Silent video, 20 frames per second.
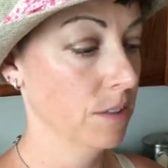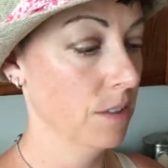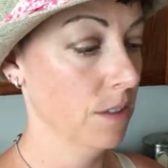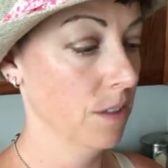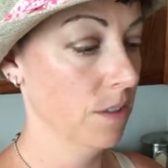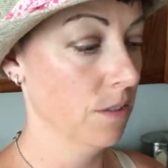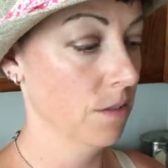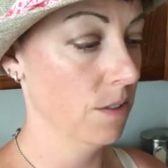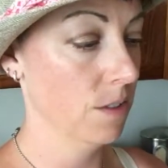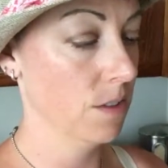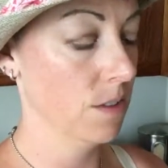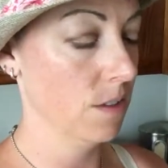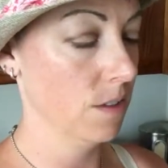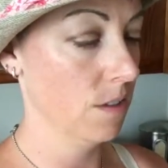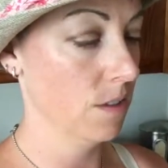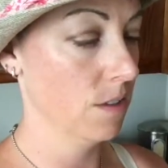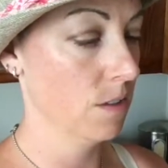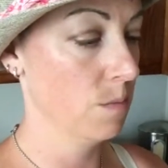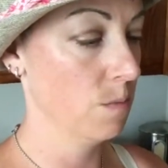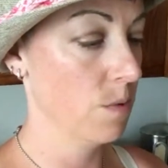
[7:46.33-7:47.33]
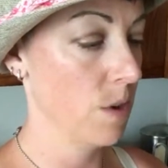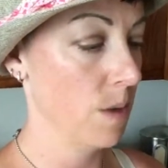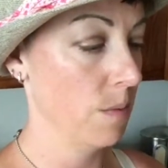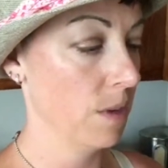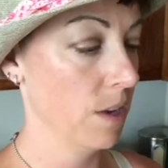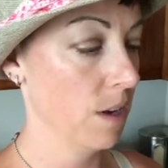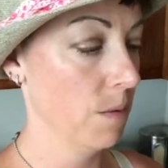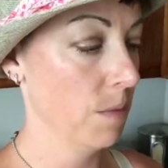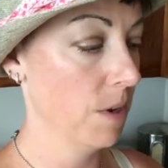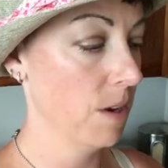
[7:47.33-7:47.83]
you know, this is probably
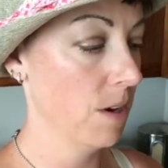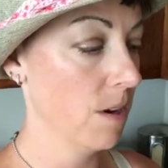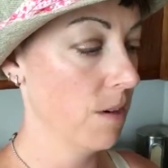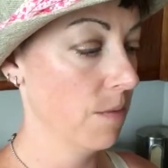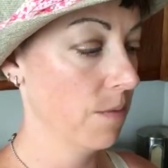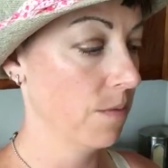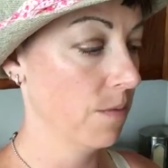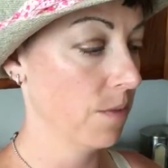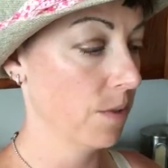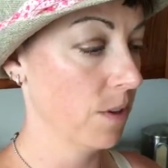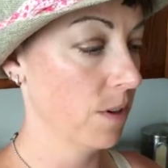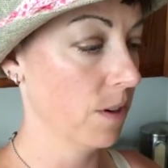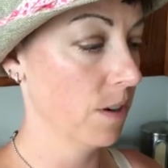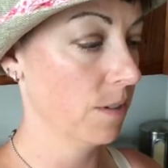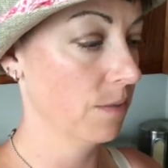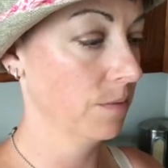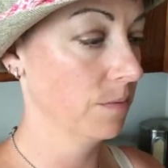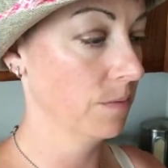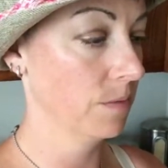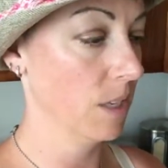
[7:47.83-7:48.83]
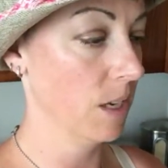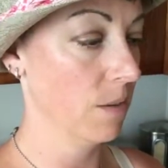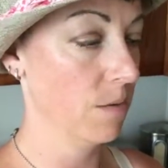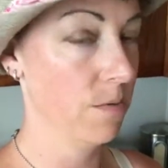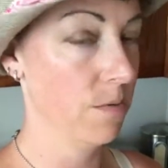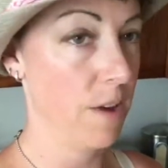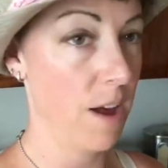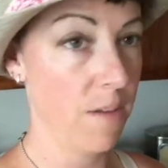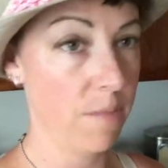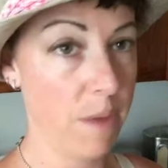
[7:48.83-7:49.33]
going to be enough for like
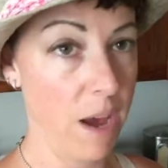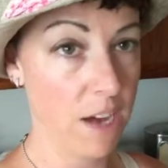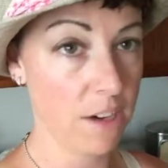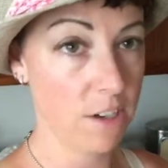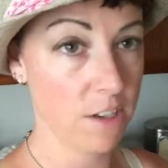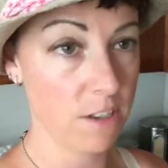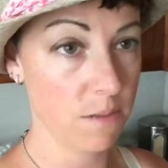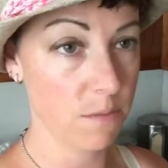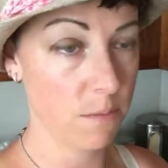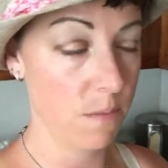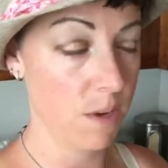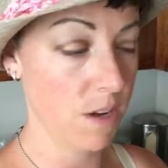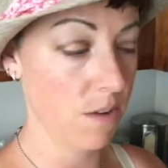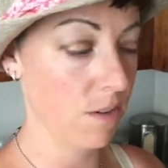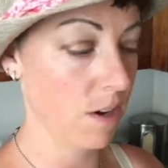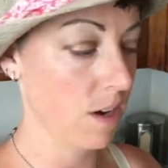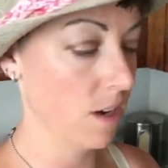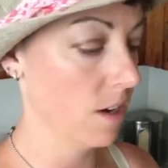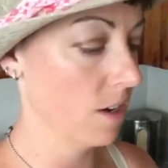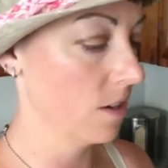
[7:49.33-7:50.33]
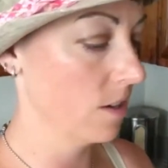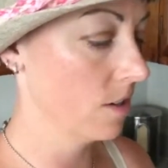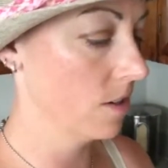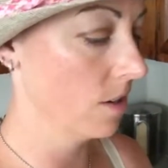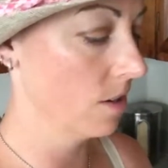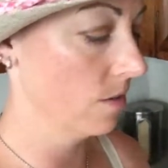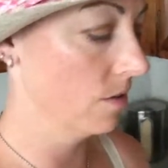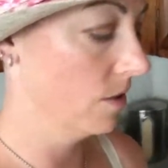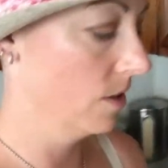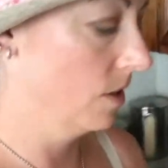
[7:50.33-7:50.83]
5 batches of meat right here.
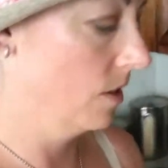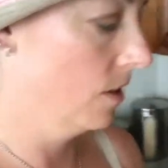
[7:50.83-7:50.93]
So it